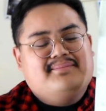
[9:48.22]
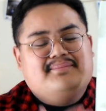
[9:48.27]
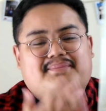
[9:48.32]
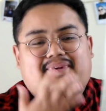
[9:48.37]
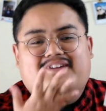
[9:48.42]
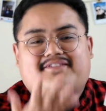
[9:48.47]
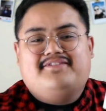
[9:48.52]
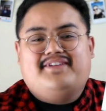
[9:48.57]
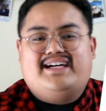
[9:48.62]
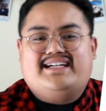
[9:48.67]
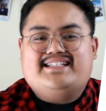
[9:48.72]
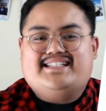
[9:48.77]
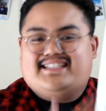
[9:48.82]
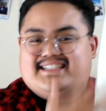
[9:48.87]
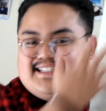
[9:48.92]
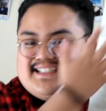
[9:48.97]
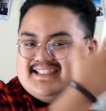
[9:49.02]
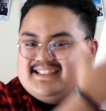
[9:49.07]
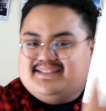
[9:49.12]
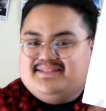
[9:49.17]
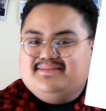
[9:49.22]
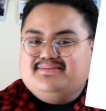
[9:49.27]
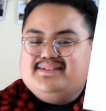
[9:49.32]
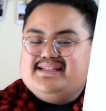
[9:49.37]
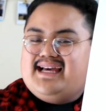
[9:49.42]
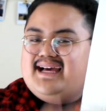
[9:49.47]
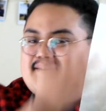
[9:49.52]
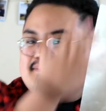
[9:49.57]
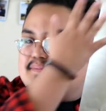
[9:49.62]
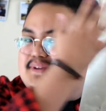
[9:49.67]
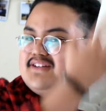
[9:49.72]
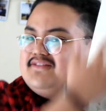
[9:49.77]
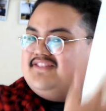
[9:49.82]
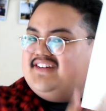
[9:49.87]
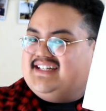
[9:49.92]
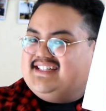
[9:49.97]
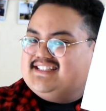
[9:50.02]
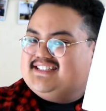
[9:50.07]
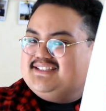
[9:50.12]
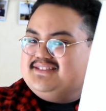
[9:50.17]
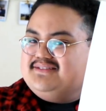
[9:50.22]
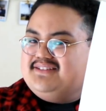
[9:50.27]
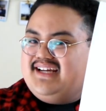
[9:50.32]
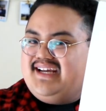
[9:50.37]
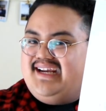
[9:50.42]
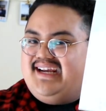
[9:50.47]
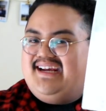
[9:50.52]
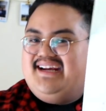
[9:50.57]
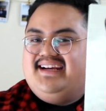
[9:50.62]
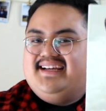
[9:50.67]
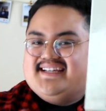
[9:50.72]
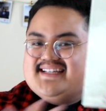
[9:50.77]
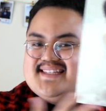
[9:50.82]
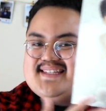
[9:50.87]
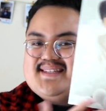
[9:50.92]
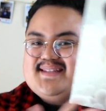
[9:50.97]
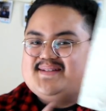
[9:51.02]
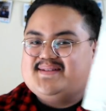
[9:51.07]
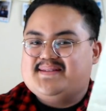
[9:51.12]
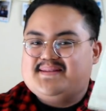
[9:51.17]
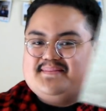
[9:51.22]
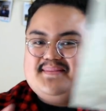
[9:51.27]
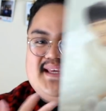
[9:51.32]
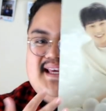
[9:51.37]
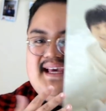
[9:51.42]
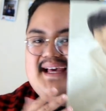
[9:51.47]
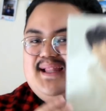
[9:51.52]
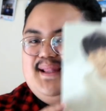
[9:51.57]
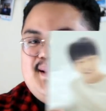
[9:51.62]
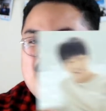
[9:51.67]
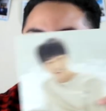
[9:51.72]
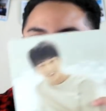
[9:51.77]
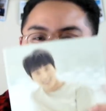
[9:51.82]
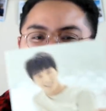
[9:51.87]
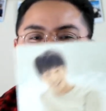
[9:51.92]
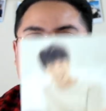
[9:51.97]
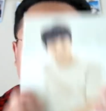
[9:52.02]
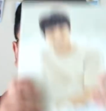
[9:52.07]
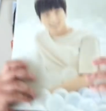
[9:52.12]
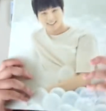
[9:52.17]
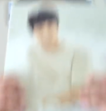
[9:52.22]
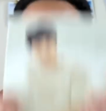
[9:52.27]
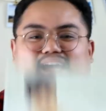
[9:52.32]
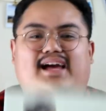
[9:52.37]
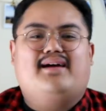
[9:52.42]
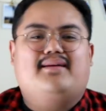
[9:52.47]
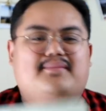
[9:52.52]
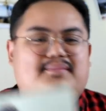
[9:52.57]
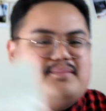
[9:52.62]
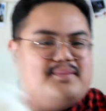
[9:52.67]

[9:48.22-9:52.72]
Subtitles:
Perfection. We have Perfection right here. Excuse me, hello. We have